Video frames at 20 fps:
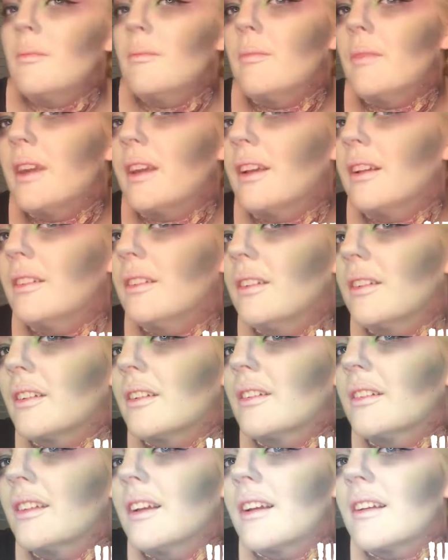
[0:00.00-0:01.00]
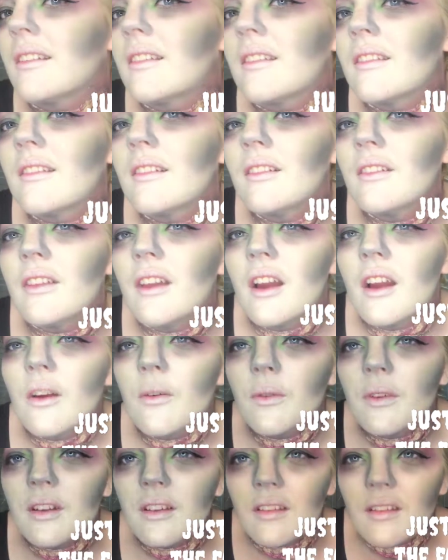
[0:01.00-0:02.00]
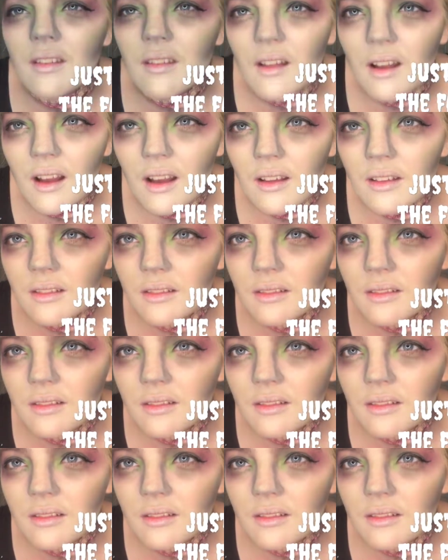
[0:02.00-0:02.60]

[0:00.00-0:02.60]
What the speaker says: make it look like it's still there when it's not.